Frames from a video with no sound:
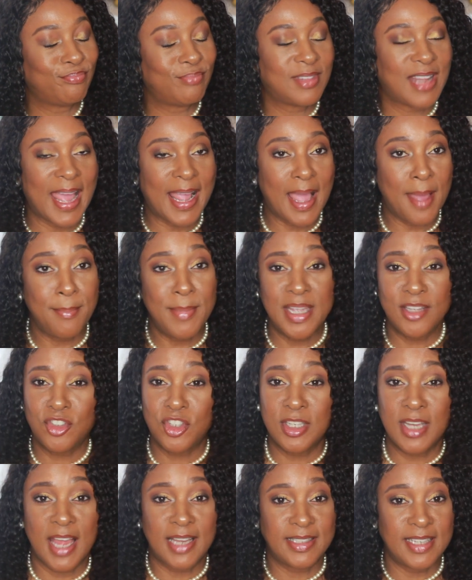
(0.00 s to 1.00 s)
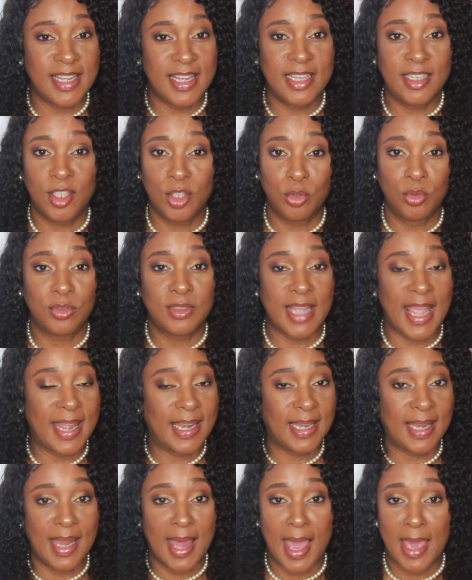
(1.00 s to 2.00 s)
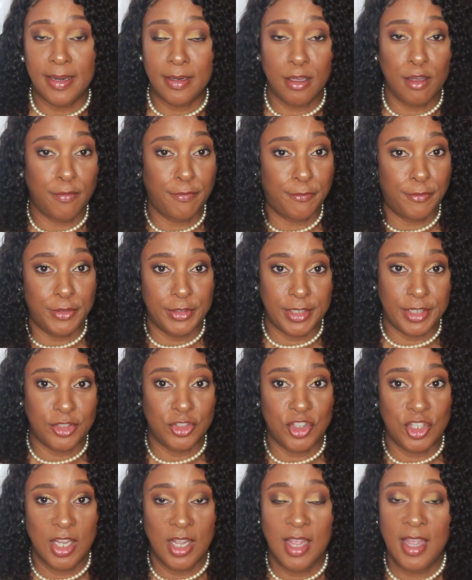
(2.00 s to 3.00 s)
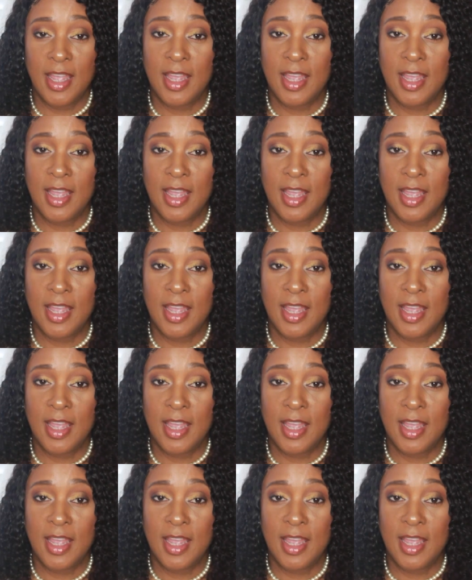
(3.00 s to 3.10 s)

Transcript: like I mentioned, I did lose a lot of footage.